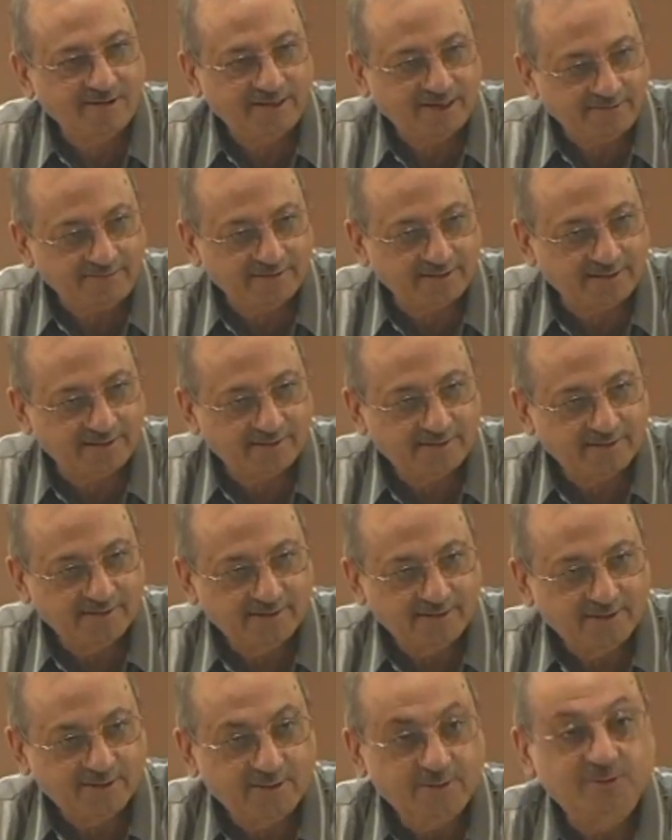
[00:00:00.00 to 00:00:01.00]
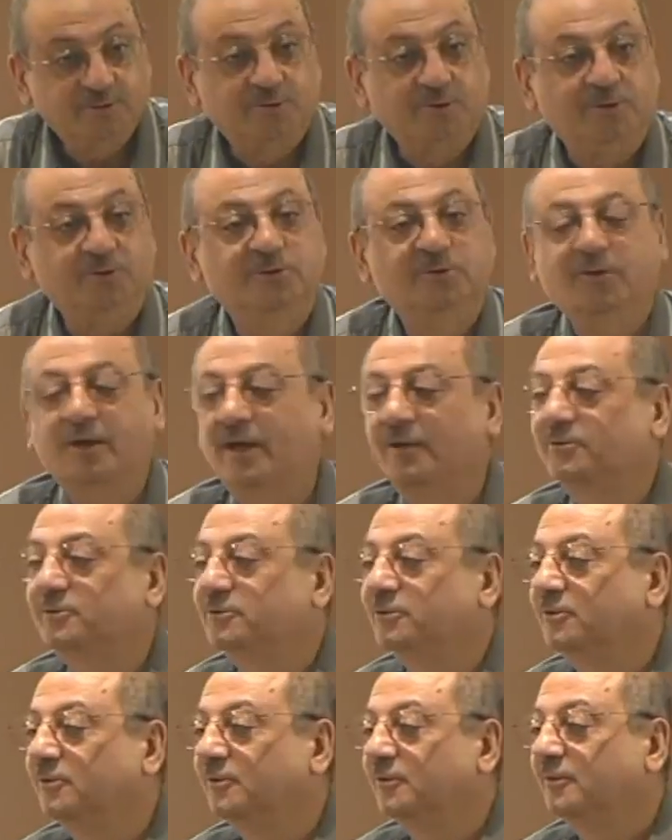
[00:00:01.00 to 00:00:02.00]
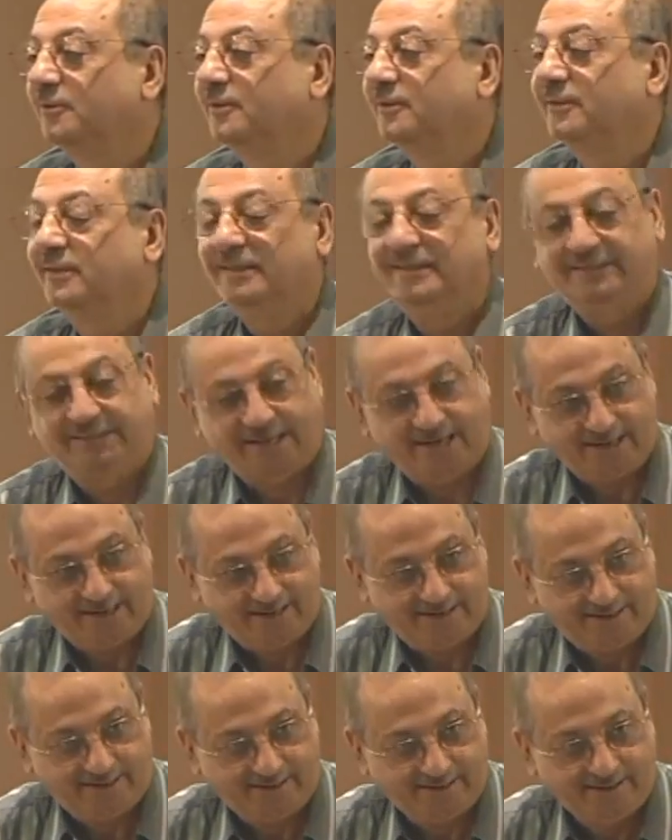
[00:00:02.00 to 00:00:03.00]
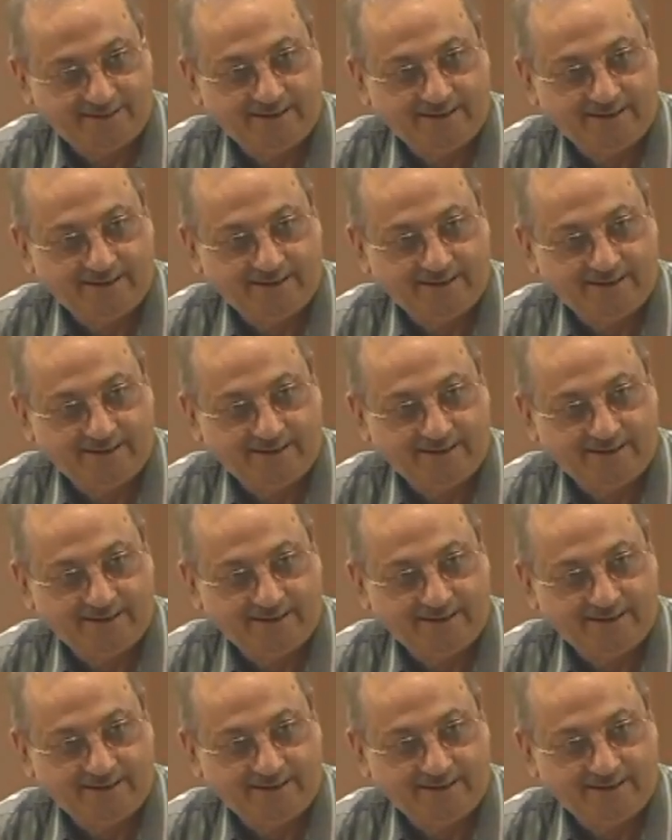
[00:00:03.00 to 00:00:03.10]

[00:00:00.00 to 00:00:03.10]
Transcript: given. So you have to think.